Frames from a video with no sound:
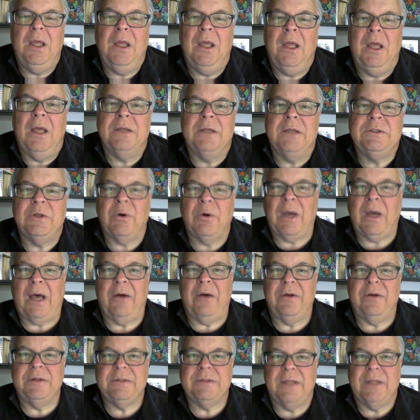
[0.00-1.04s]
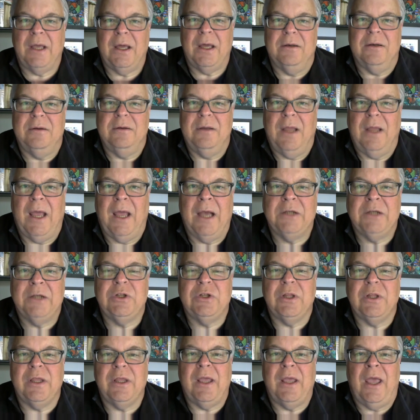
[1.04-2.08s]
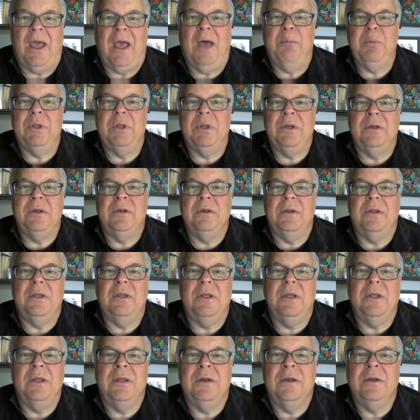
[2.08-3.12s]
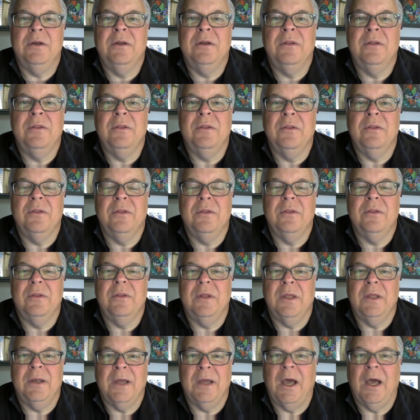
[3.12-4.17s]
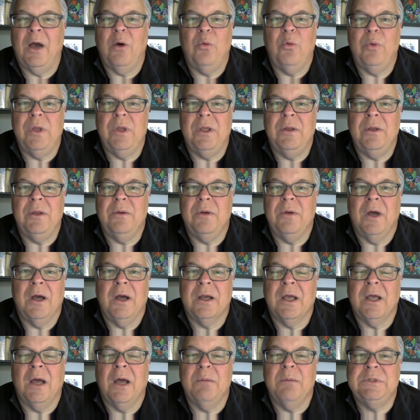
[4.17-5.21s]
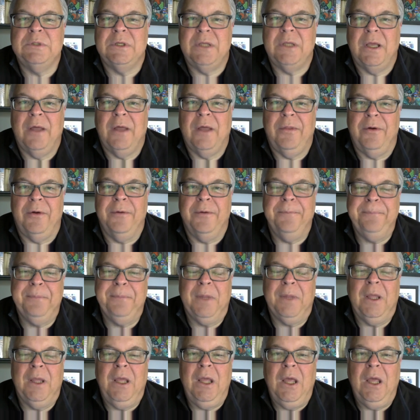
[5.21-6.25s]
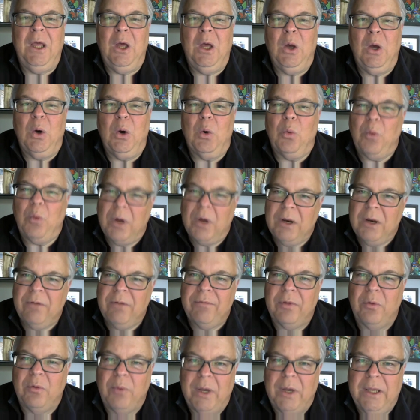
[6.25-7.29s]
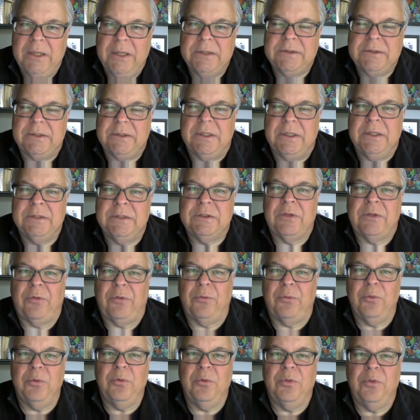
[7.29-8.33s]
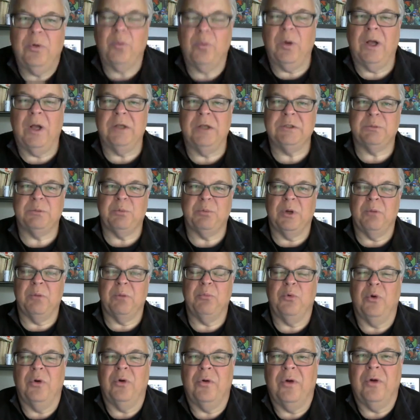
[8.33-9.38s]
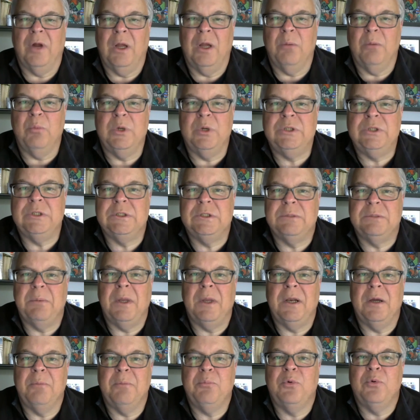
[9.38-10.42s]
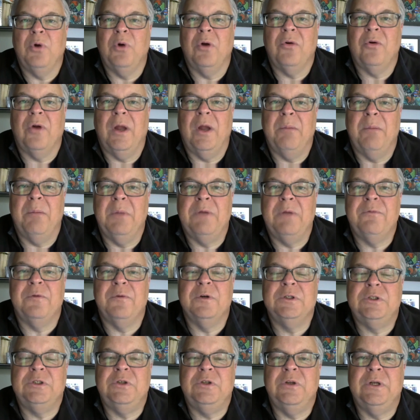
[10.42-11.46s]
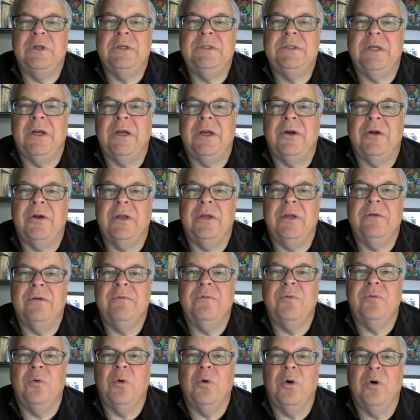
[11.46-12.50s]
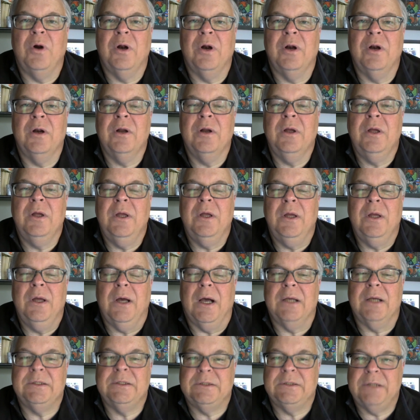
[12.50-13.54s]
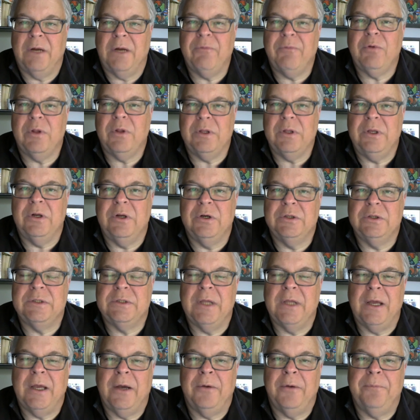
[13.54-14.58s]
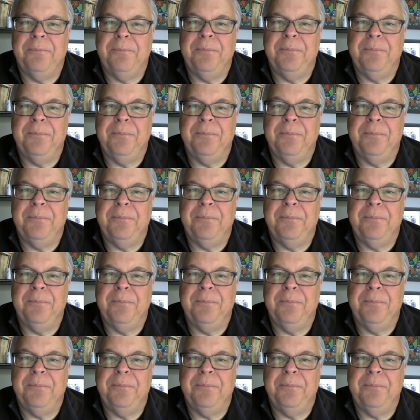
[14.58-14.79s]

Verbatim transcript: So, how does that actually happen in, in how we uh, come together? One of the ways is through the Wellspring program, which has been a program at First Unitarian for uh, several years now.